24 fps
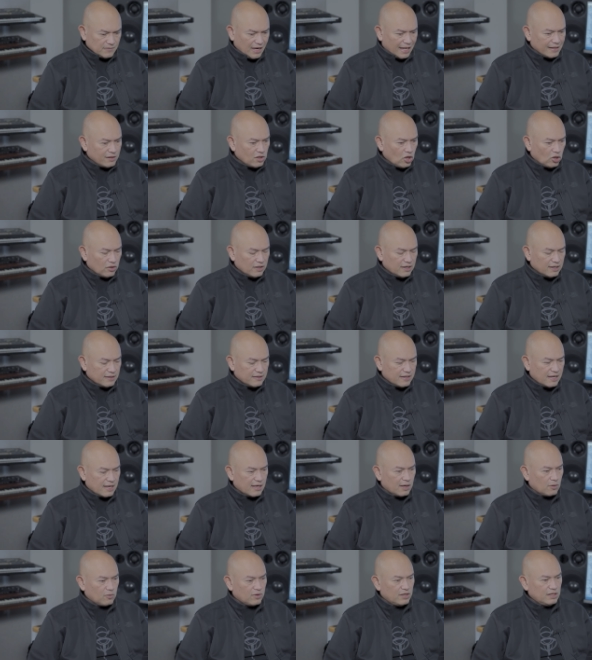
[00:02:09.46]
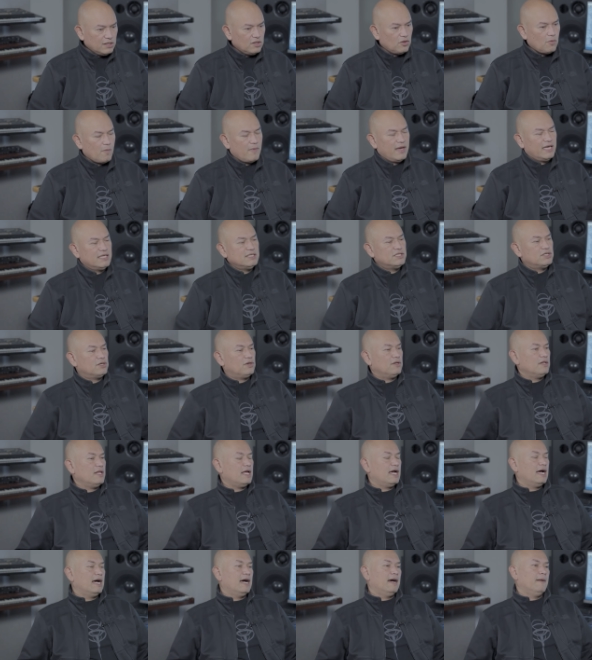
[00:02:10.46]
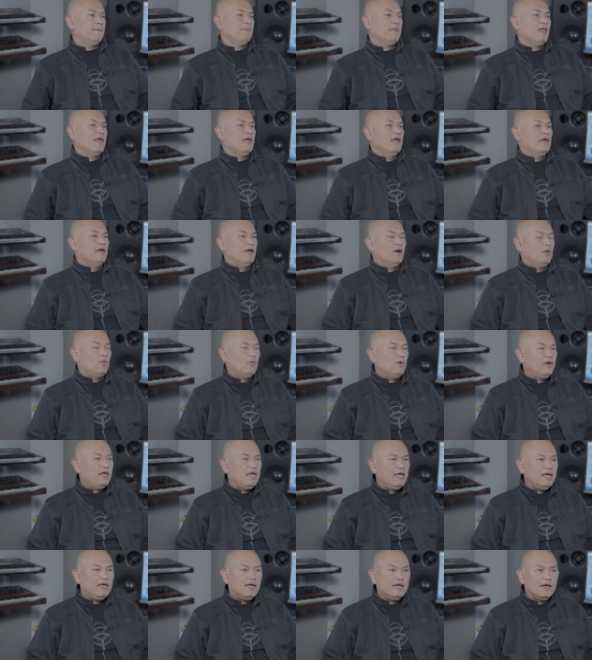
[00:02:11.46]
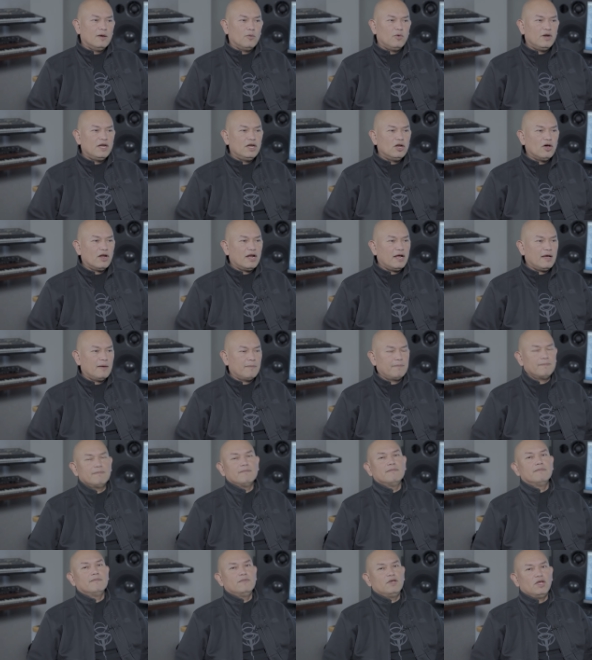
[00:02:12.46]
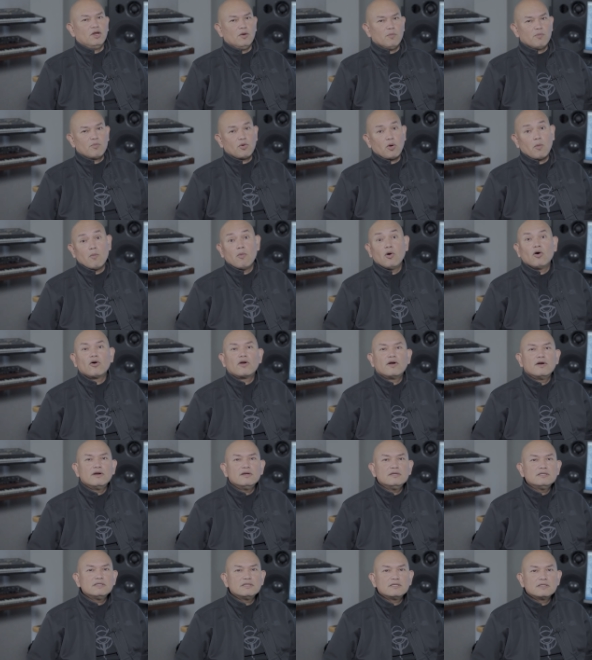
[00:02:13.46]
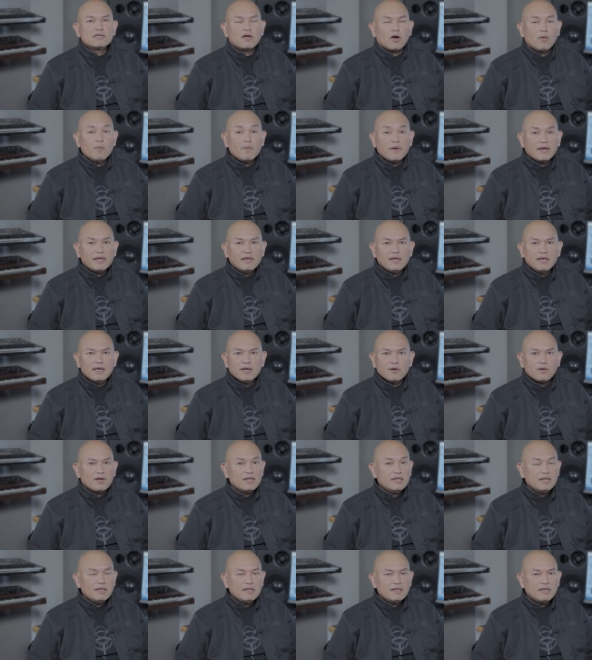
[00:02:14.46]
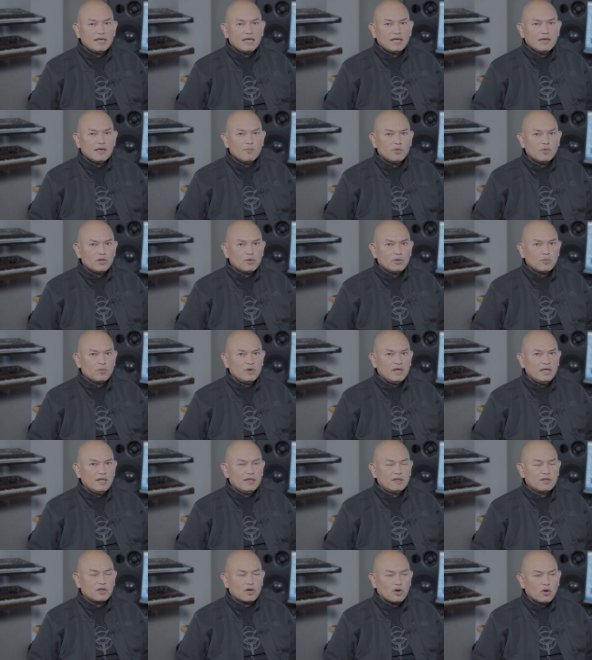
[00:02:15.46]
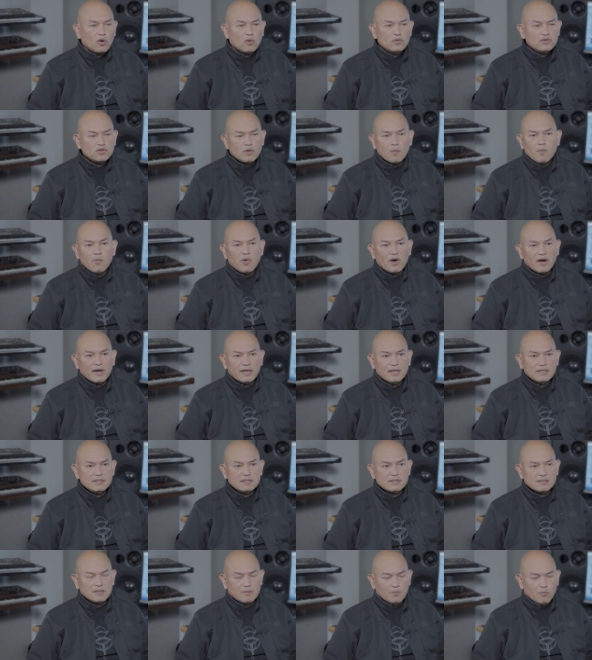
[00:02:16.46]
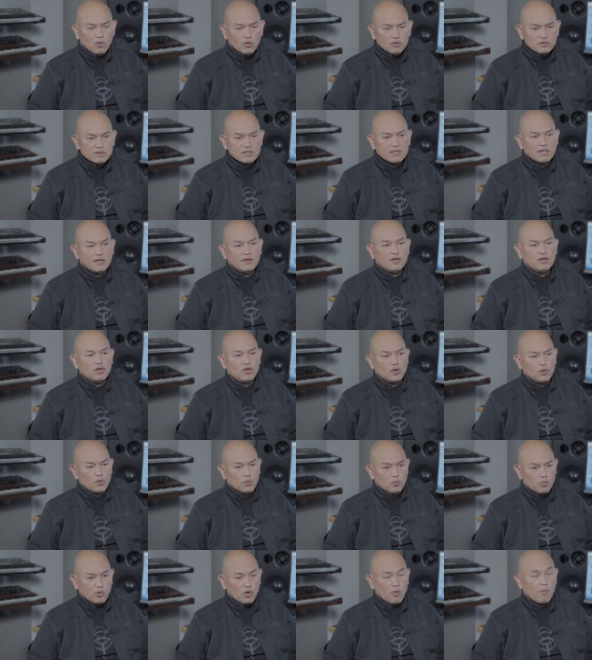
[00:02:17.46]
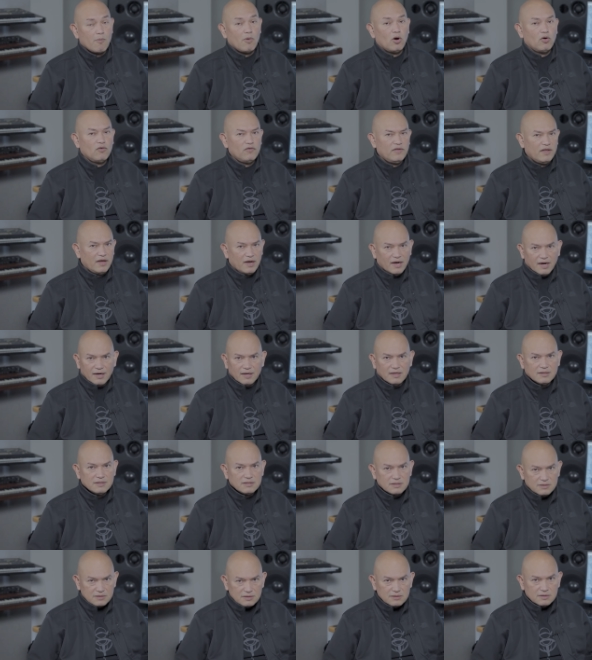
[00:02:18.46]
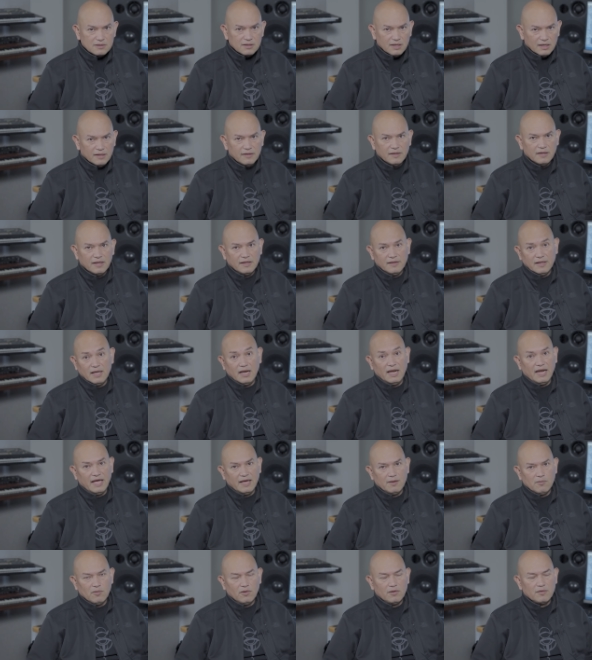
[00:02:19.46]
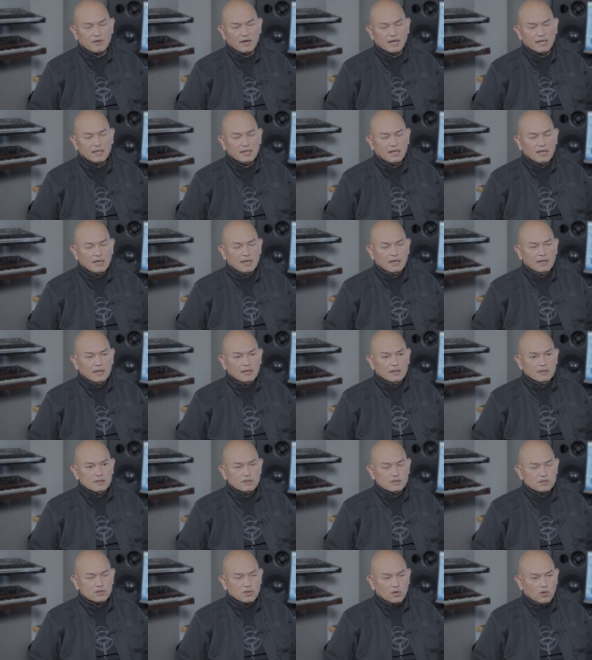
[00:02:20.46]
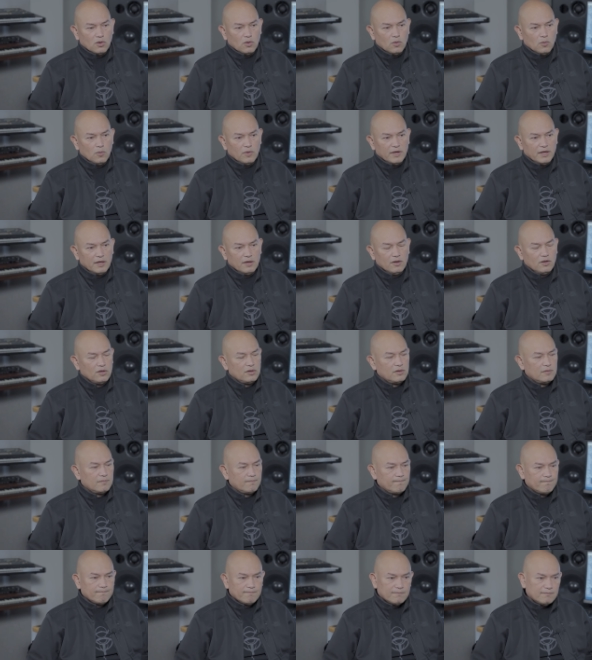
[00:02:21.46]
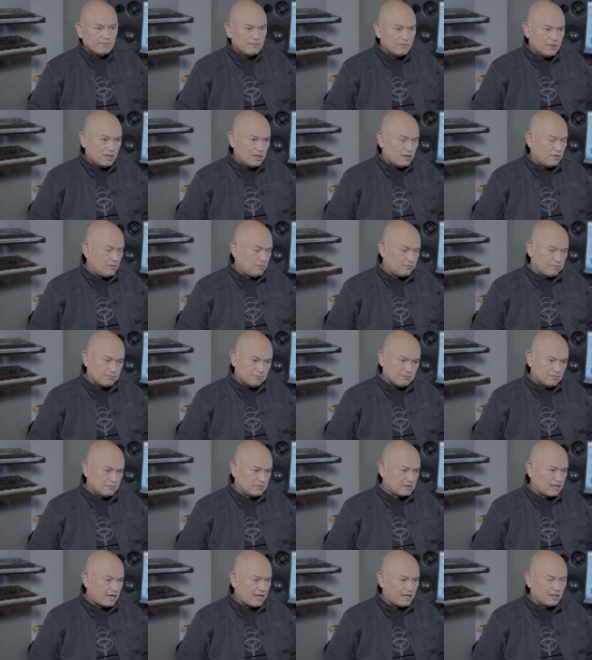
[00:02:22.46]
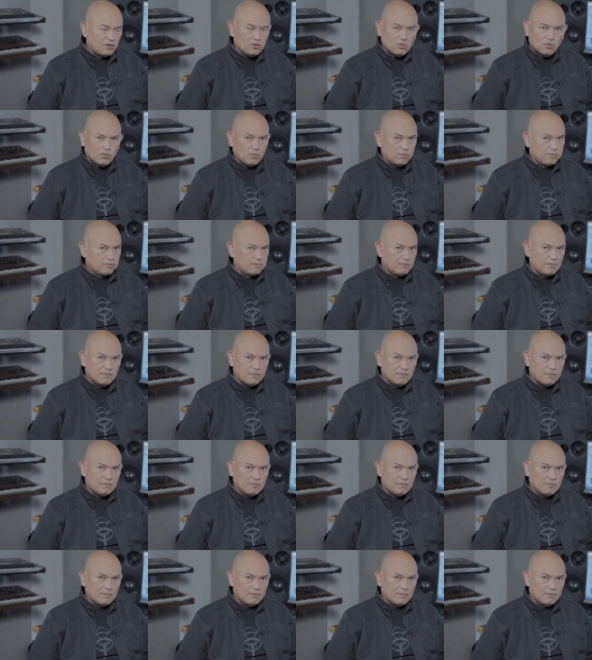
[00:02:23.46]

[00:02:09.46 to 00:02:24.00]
another thing I wanted to mention, uh, we we're not a you know promoters company or anything but we throw some parties mostly to promote the artists and, and the label right so we're not you know trying to